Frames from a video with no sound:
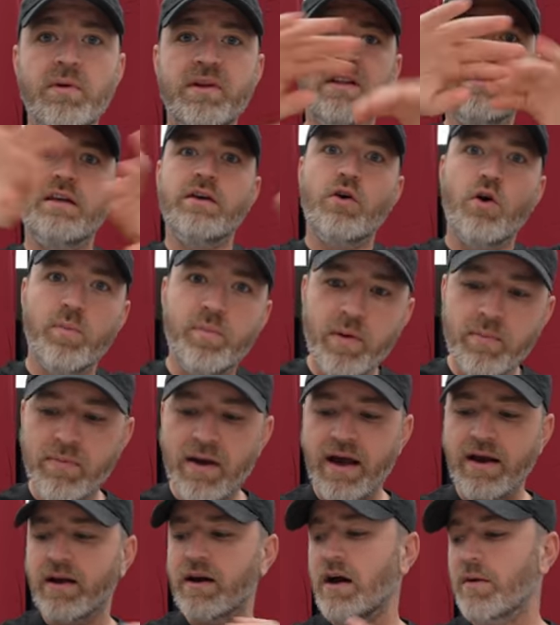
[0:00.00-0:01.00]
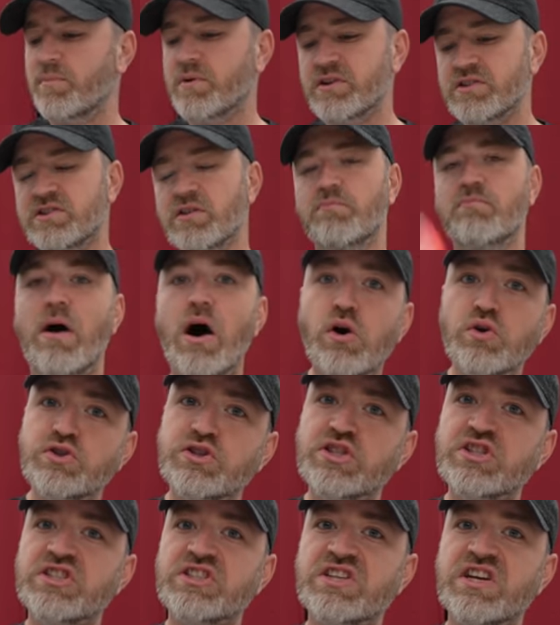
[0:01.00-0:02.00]
and then they open back up because the
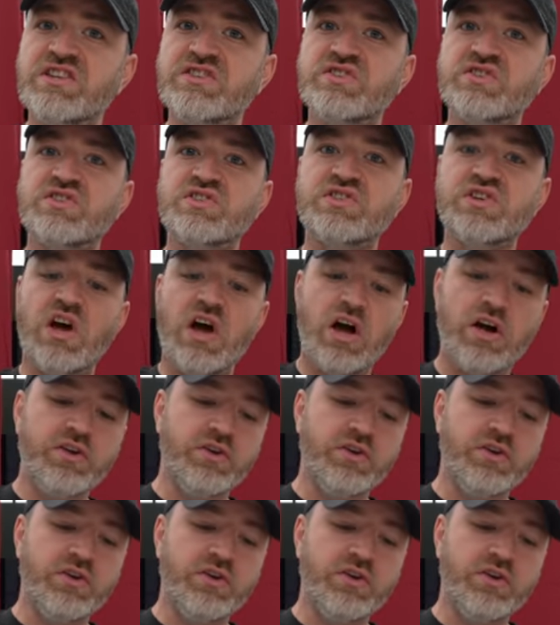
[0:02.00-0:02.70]
motion sensor saw